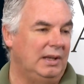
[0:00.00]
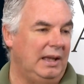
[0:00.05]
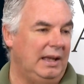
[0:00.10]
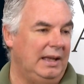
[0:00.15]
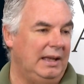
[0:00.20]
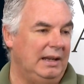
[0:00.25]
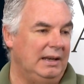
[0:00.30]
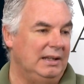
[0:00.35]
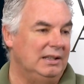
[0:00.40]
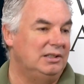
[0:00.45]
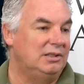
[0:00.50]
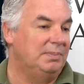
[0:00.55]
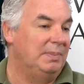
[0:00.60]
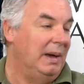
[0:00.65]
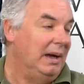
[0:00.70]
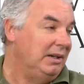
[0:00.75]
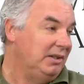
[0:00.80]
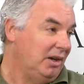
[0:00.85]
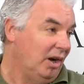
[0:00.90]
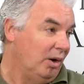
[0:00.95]
and
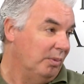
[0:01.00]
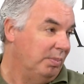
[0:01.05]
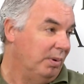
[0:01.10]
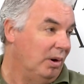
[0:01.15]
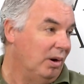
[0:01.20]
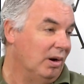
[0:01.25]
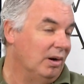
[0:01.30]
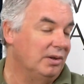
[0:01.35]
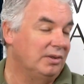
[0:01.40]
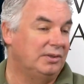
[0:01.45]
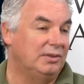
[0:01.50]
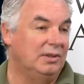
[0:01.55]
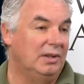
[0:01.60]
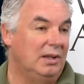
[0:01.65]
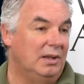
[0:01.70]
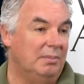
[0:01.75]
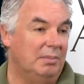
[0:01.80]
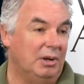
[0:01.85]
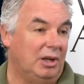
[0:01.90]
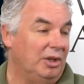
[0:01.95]
inspect our parks
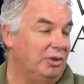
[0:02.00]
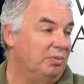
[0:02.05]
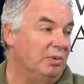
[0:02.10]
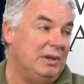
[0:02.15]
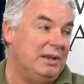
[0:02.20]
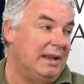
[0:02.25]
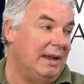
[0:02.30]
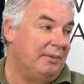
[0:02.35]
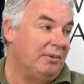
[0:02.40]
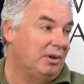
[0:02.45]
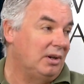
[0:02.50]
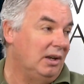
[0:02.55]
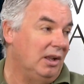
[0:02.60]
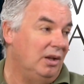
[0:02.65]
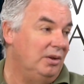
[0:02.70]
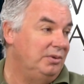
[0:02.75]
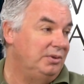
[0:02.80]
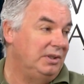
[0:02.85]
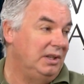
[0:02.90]
because we never closed